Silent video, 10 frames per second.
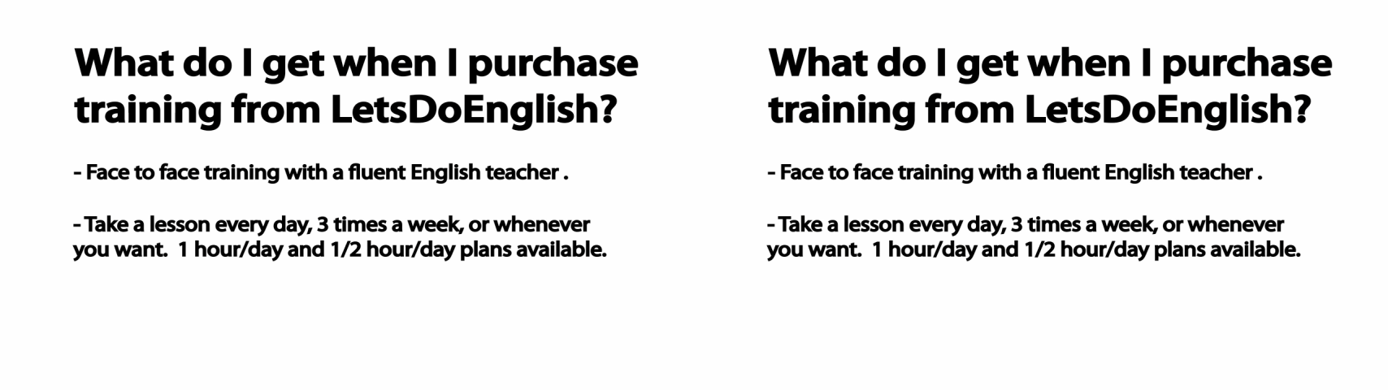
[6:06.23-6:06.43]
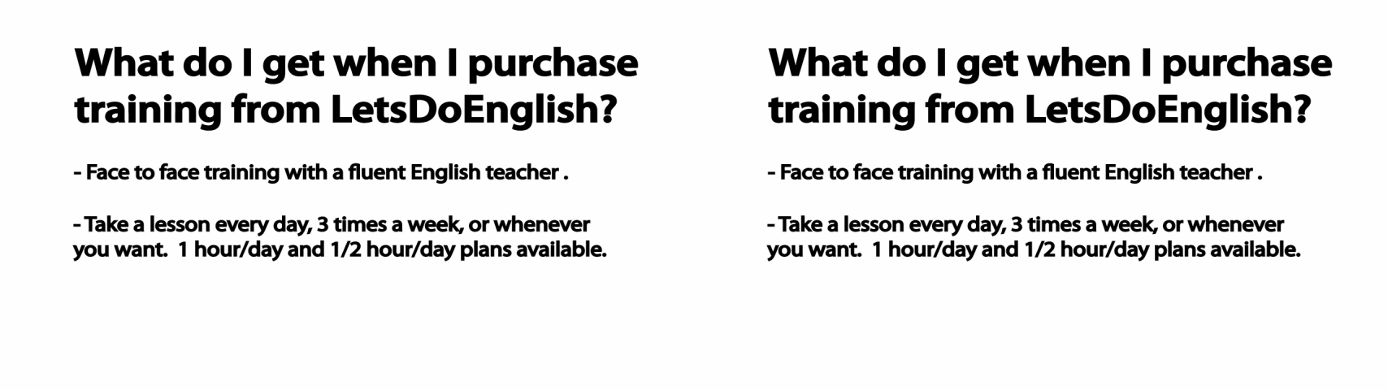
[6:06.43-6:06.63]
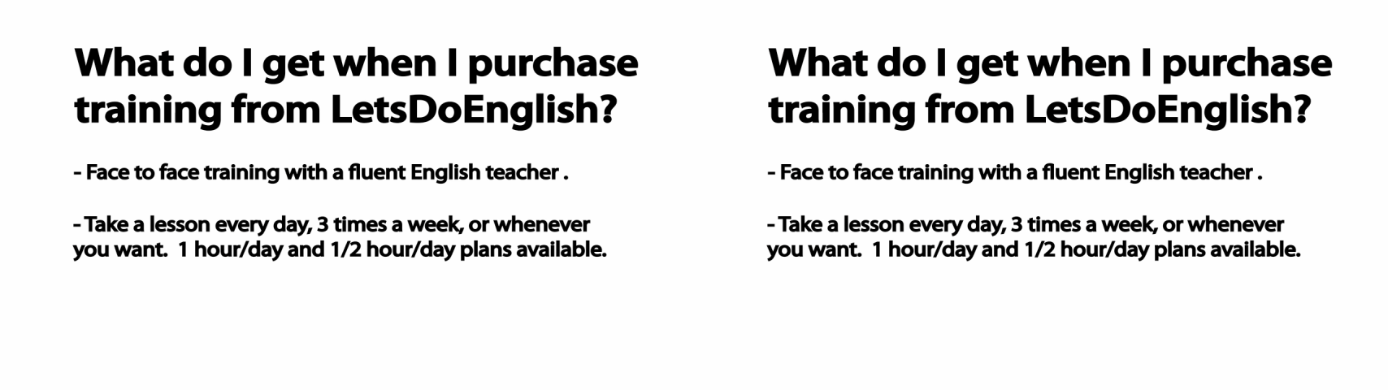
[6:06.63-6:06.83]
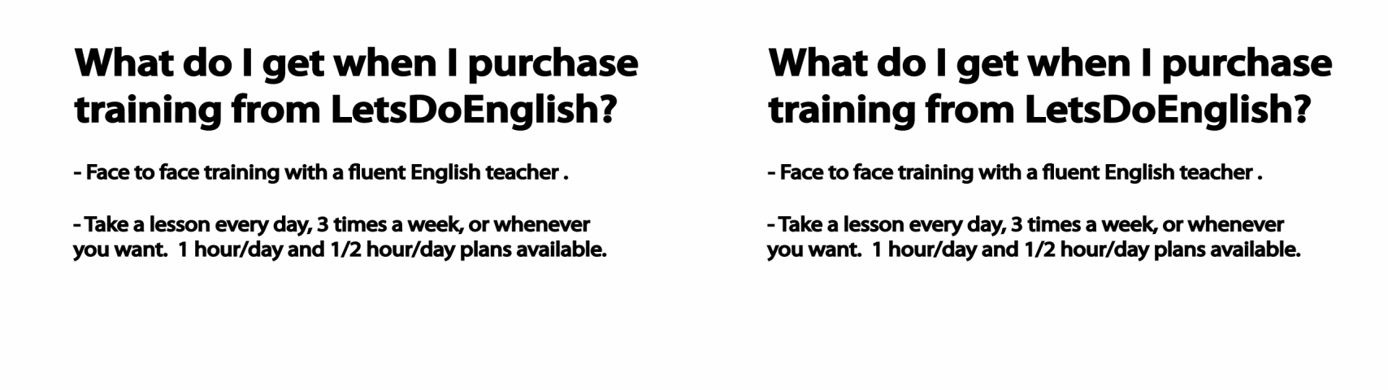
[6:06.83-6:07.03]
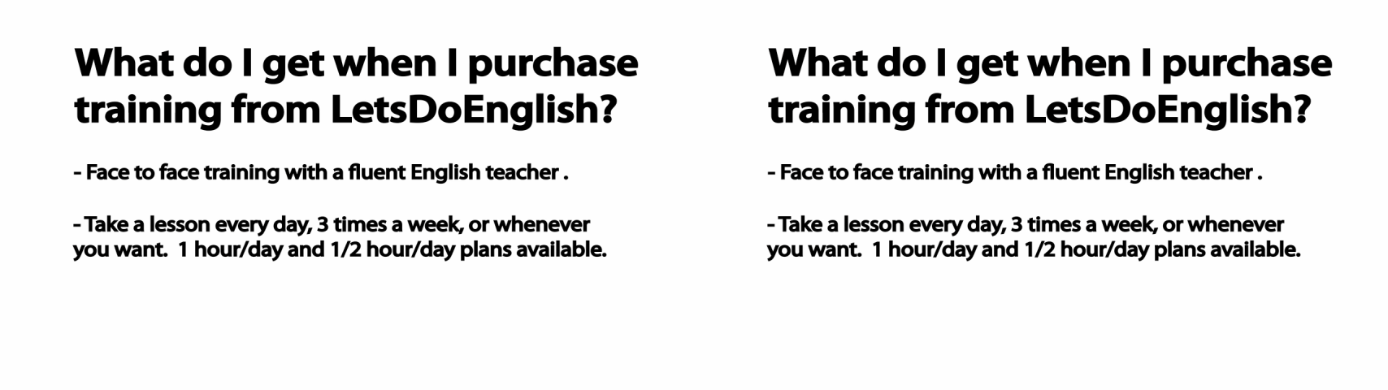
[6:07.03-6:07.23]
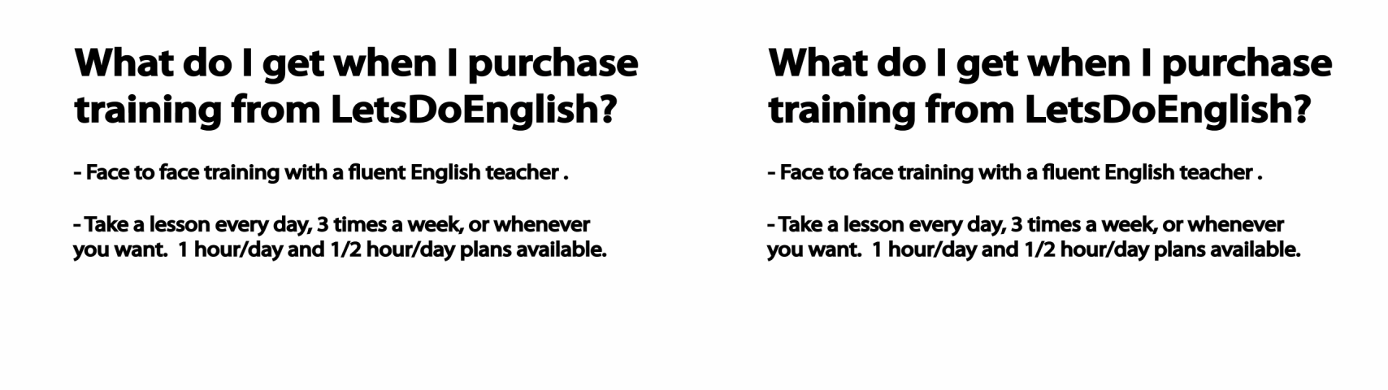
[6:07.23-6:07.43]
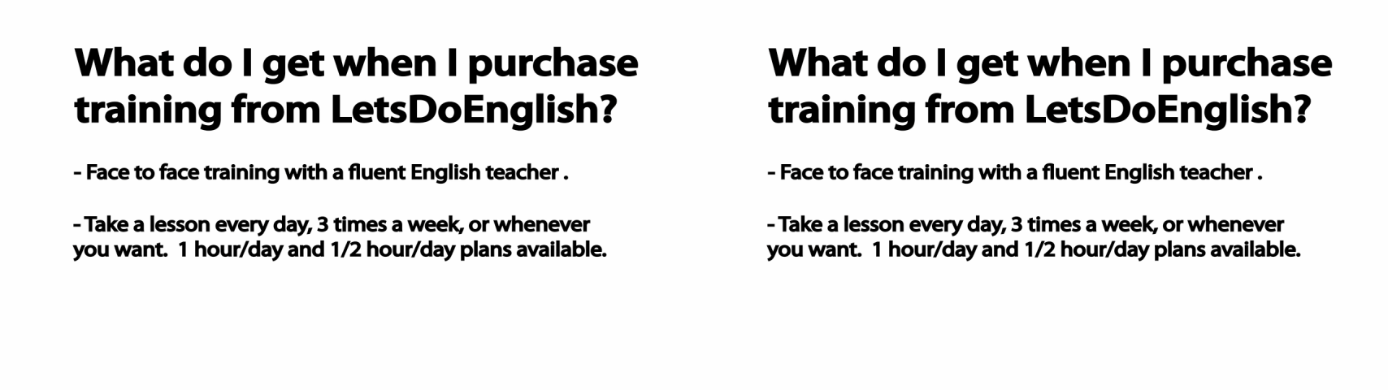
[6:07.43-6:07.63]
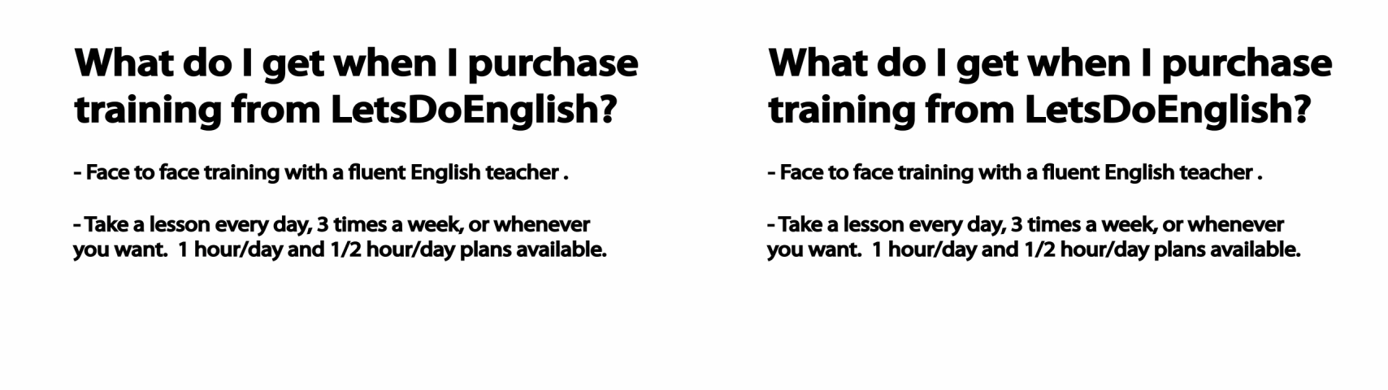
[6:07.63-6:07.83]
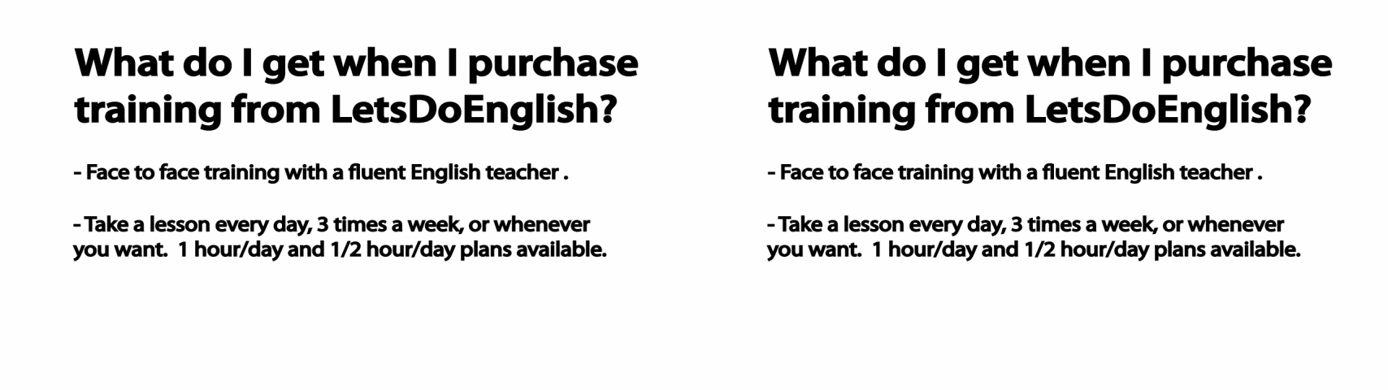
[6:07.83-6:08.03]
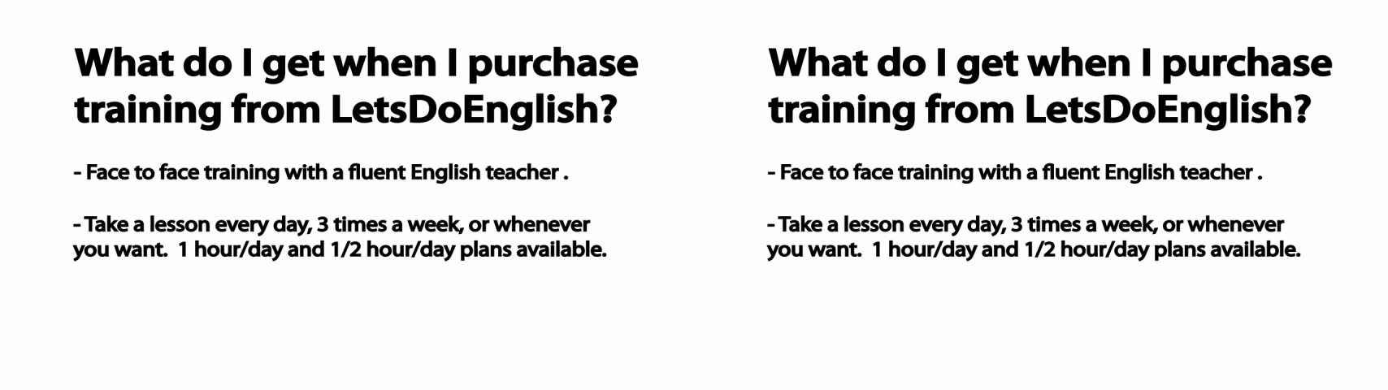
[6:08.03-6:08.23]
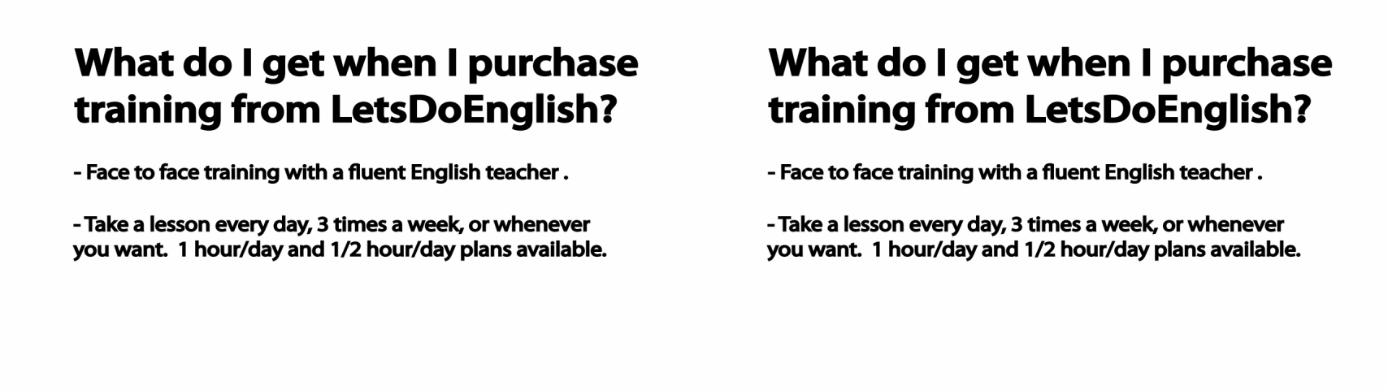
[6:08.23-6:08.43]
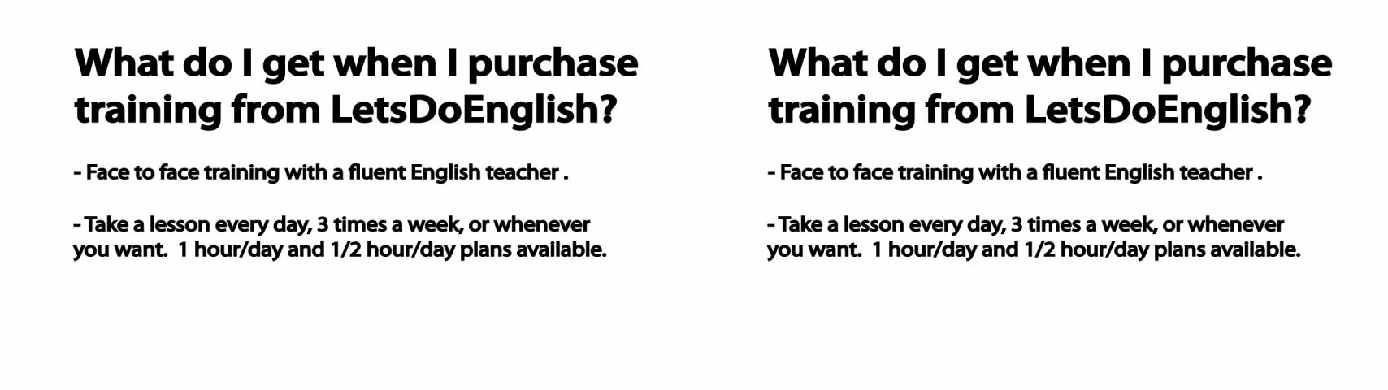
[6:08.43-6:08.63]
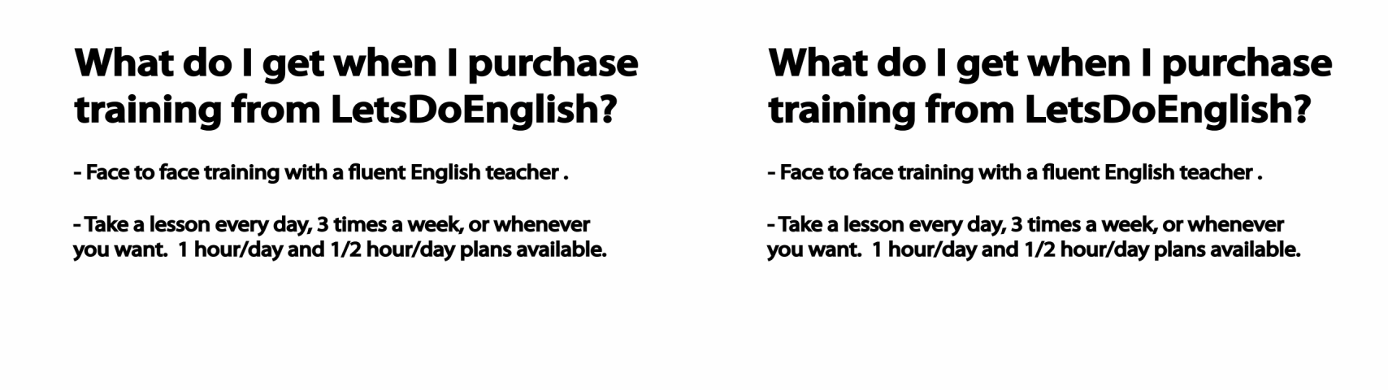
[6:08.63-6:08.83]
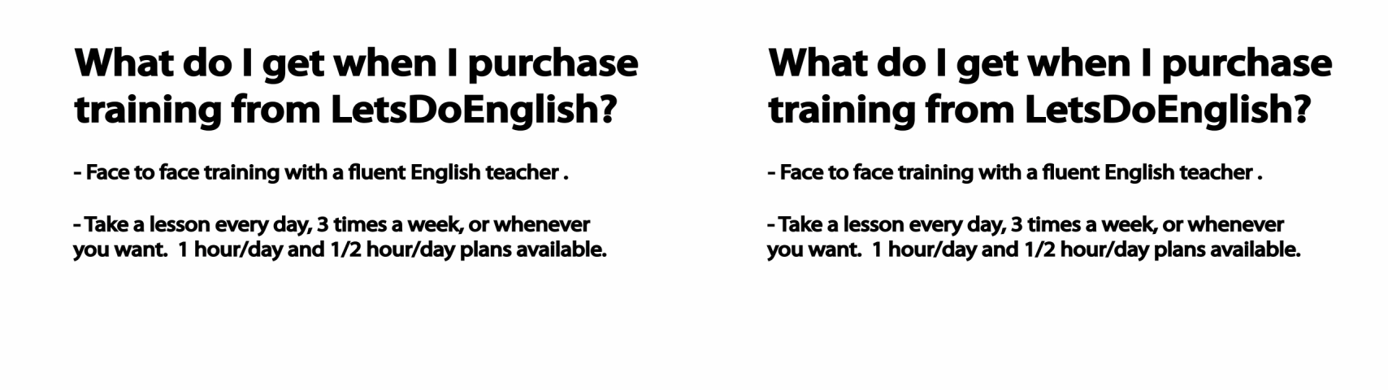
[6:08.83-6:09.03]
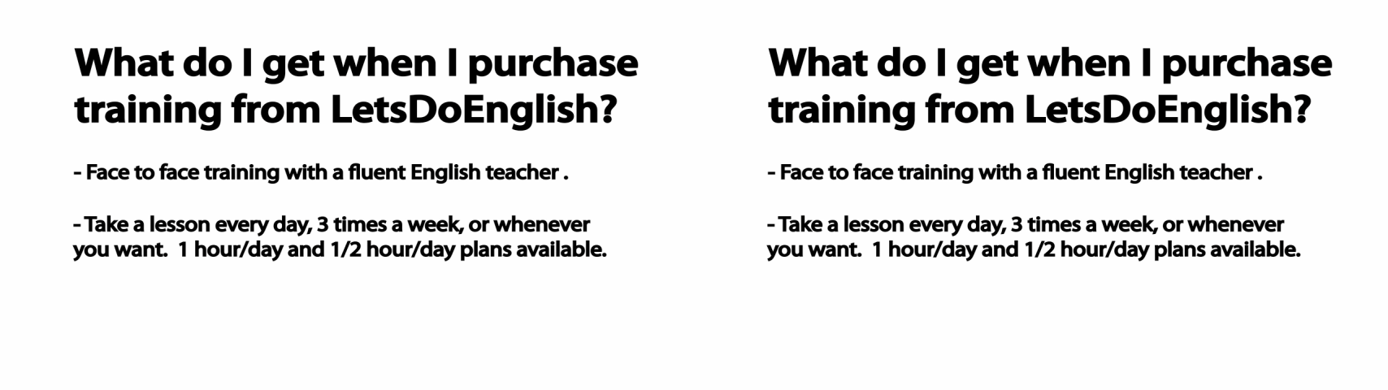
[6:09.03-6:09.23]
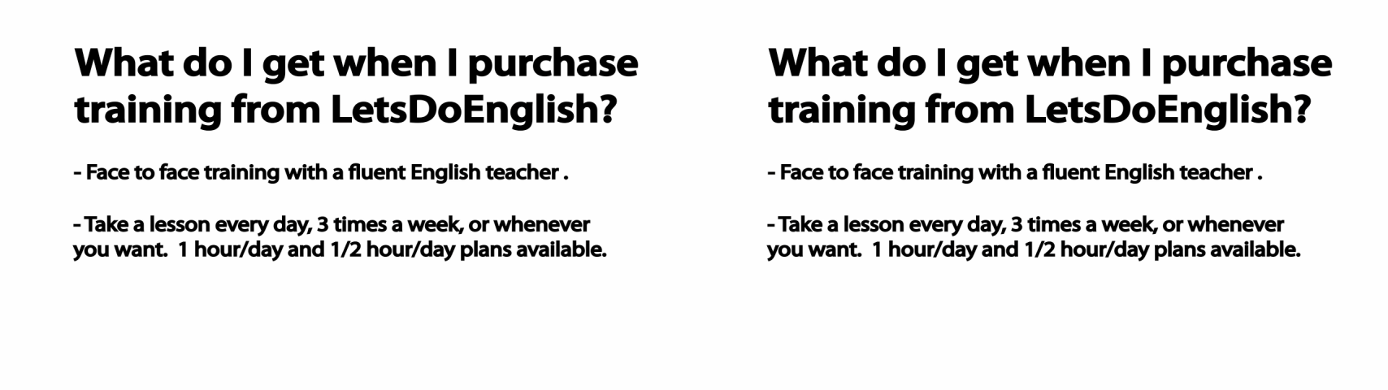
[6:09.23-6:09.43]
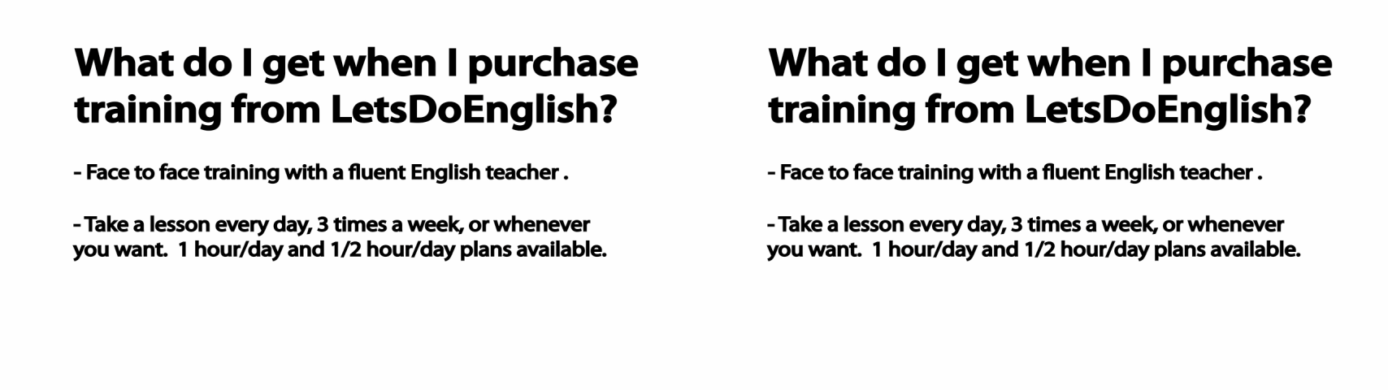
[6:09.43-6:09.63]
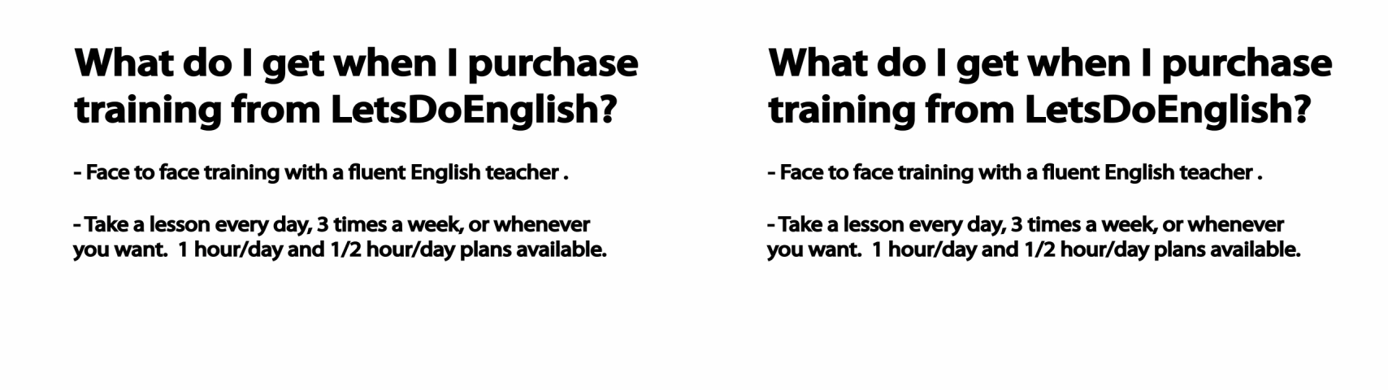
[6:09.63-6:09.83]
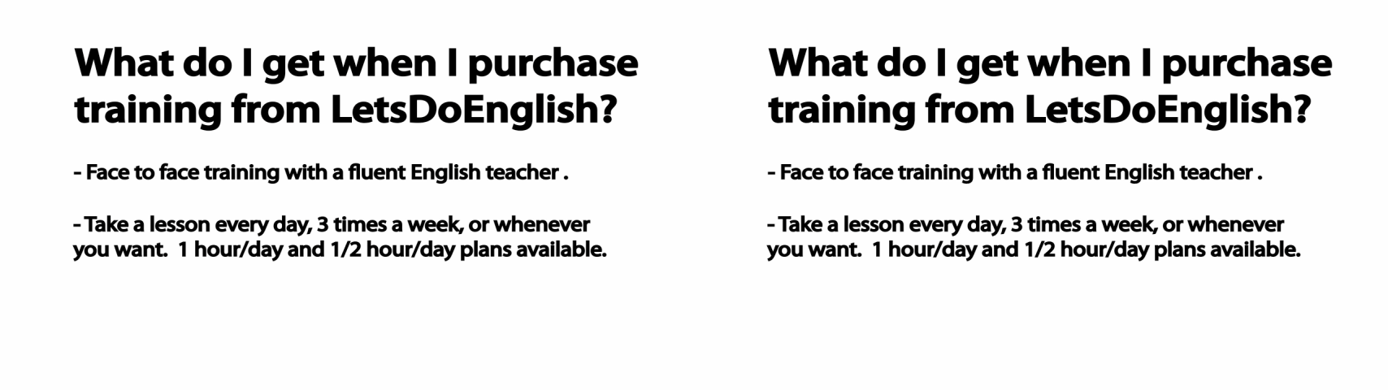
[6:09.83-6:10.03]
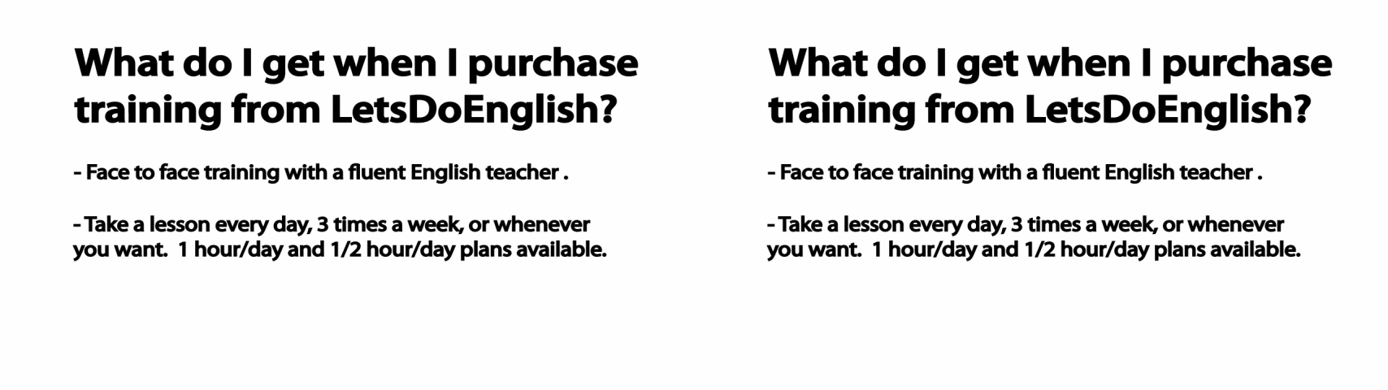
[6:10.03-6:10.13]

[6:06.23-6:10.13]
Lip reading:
Nobody's mouth can be seen.